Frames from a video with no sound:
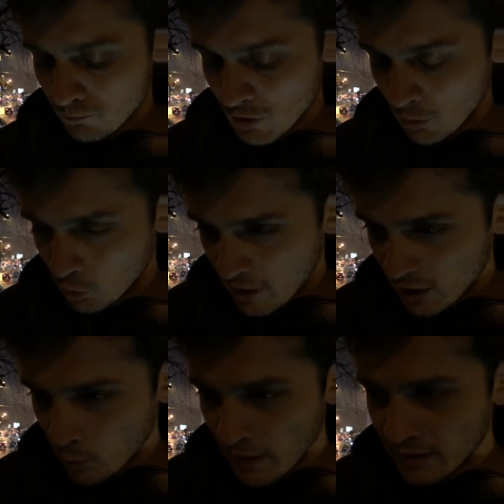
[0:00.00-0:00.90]
So to
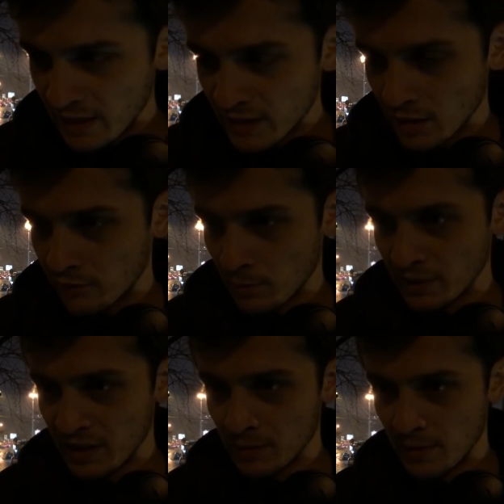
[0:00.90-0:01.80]
get one data from a
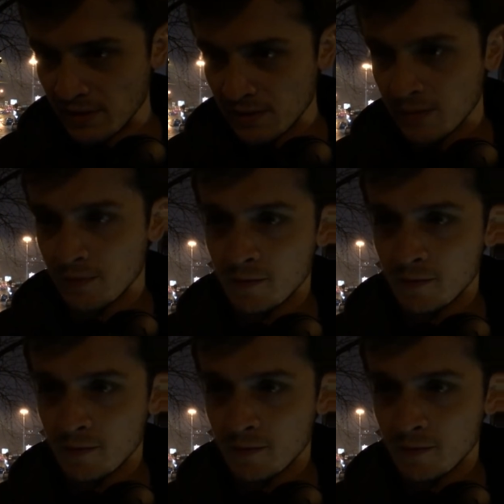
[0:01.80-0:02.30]
database.